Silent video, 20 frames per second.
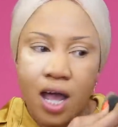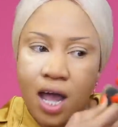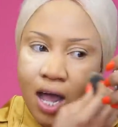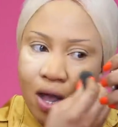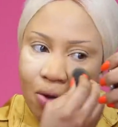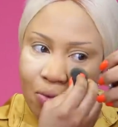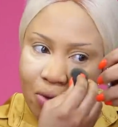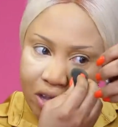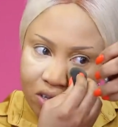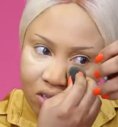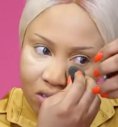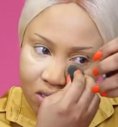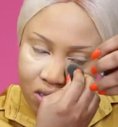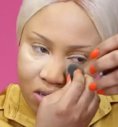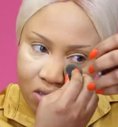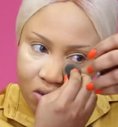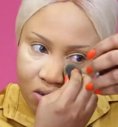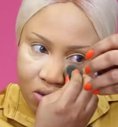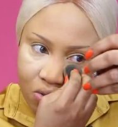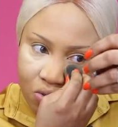and we're just
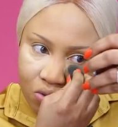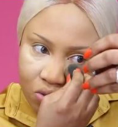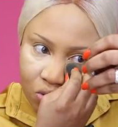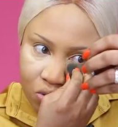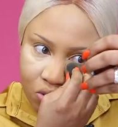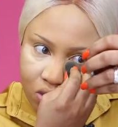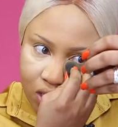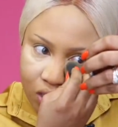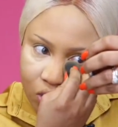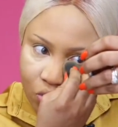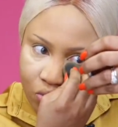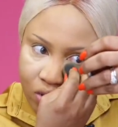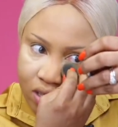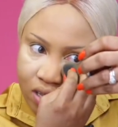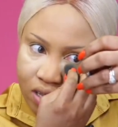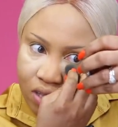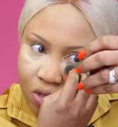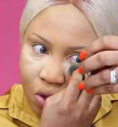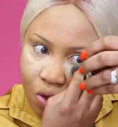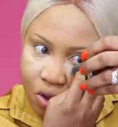going to go through the
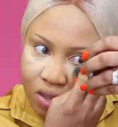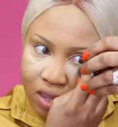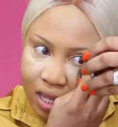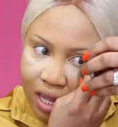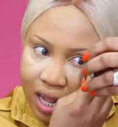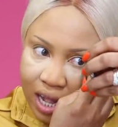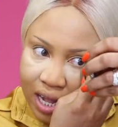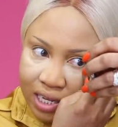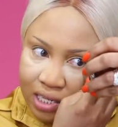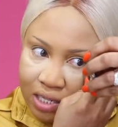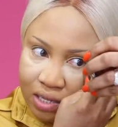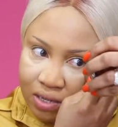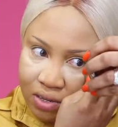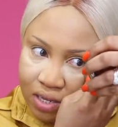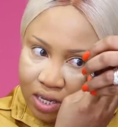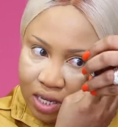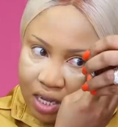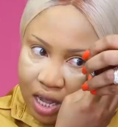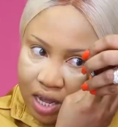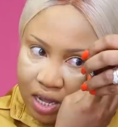training online,
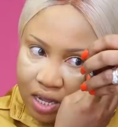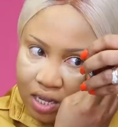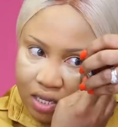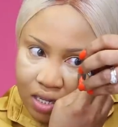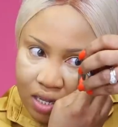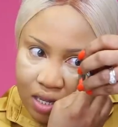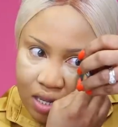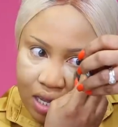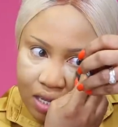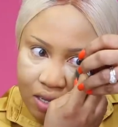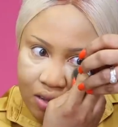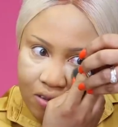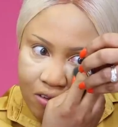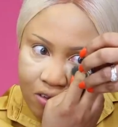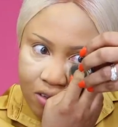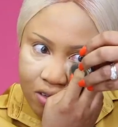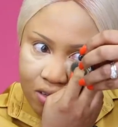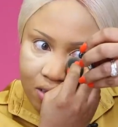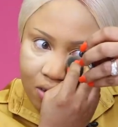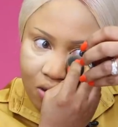okay?
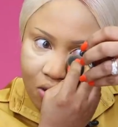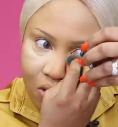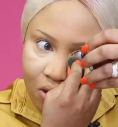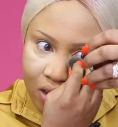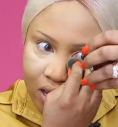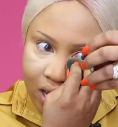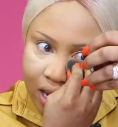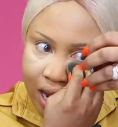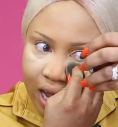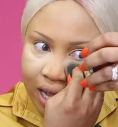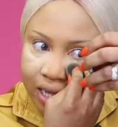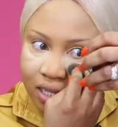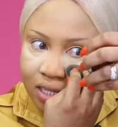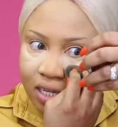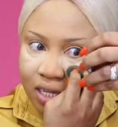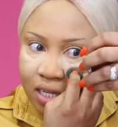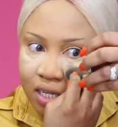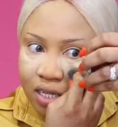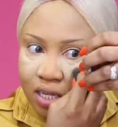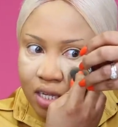Online.